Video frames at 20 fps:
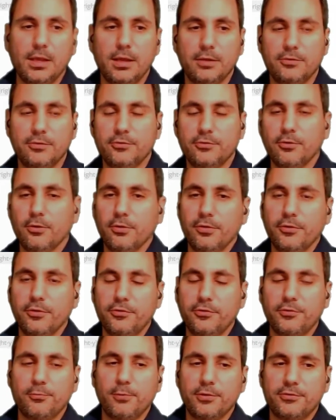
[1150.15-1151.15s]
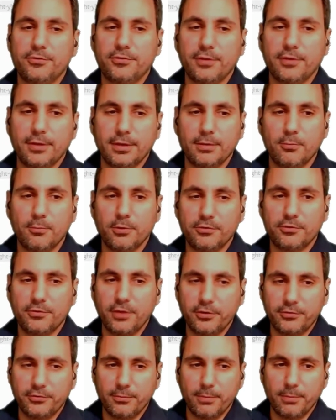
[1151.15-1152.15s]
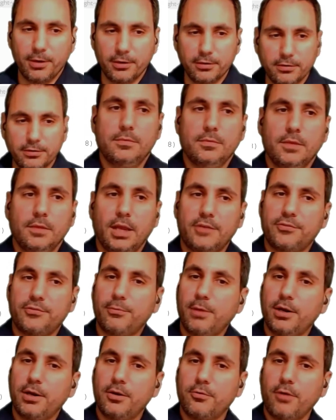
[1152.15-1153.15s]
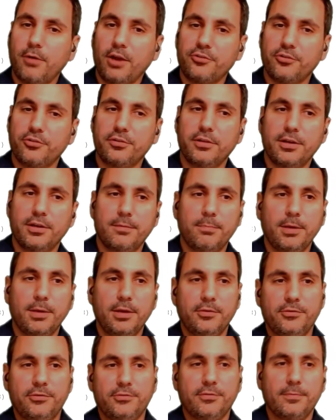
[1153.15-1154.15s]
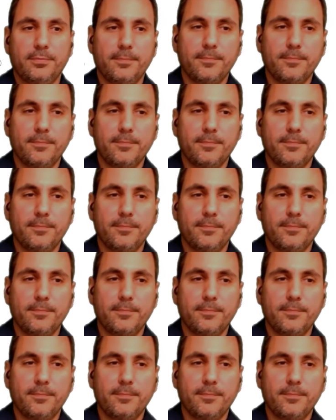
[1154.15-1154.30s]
So this is what's nice about it. Next way to crash a database